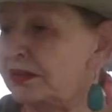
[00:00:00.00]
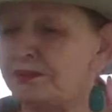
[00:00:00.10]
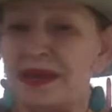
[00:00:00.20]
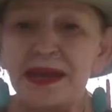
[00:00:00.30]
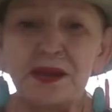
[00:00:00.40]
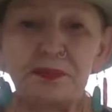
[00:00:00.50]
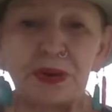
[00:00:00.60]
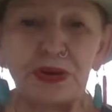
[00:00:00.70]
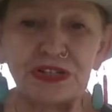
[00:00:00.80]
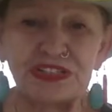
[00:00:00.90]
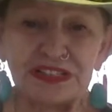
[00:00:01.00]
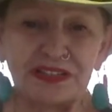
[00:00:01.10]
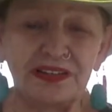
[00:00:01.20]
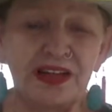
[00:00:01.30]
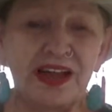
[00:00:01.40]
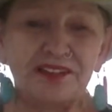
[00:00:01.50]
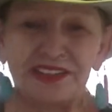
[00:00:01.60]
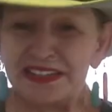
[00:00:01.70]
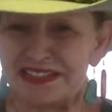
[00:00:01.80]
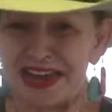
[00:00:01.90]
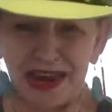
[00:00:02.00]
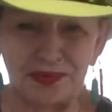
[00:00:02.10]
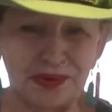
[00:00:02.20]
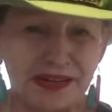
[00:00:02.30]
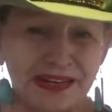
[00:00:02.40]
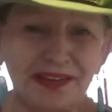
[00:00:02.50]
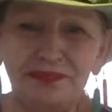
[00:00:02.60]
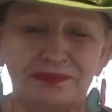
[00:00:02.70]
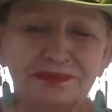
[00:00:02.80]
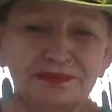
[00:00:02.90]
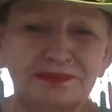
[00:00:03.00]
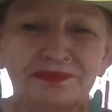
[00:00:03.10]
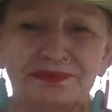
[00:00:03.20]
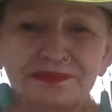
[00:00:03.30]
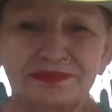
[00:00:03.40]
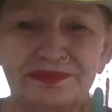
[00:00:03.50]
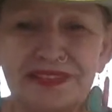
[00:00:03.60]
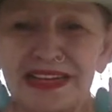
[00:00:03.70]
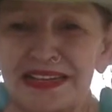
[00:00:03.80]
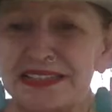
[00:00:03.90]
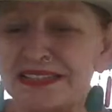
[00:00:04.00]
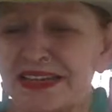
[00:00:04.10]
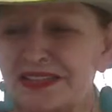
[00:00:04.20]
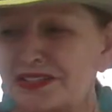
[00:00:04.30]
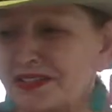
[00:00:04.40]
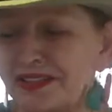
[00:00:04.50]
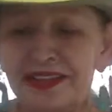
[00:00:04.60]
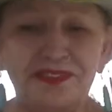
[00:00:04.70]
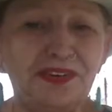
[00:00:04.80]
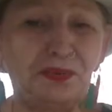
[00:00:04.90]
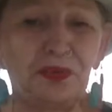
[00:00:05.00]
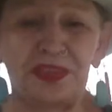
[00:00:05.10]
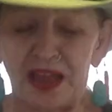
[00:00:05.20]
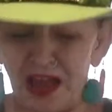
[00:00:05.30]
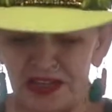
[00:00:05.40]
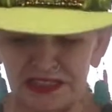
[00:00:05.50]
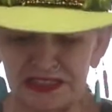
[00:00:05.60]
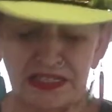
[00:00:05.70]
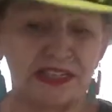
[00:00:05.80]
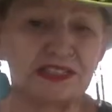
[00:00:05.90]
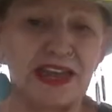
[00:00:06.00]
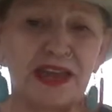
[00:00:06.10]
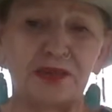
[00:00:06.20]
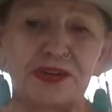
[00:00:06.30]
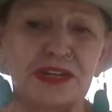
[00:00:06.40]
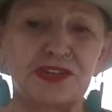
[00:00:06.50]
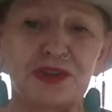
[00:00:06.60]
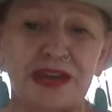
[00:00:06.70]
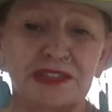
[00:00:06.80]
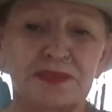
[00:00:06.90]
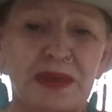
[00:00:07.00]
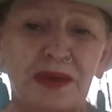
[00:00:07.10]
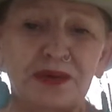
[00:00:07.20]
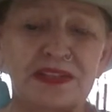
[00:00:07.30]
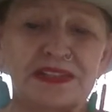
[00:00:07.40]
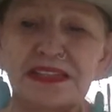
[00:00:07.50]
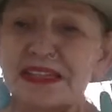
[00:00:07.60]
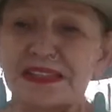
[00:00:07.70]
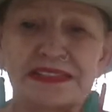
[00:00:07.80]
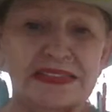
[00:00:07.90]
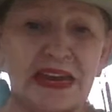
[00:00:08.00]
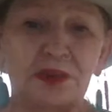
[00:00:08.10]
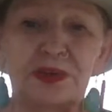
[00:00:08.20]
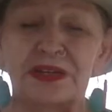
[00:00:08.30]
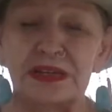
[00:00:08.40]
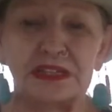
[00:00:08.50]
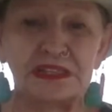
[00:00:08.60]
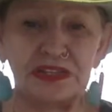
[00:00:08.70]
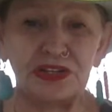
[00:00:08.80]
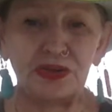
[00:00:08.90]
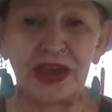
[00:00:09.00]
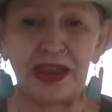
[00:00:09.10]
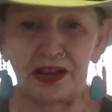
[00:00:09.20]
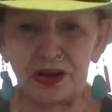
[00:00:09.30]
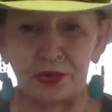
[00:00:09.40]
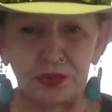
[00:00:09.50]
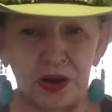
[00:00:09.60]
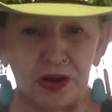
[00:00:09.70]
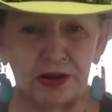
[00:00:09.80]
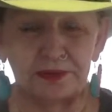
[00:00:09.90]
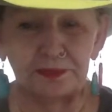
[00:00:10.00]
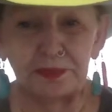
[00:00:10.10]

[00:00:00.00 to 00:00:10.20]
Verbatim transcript: Be a person of integrity. Like I said, Live it with honesty, integrity, transparency, and sacredness, and you can't go wrong.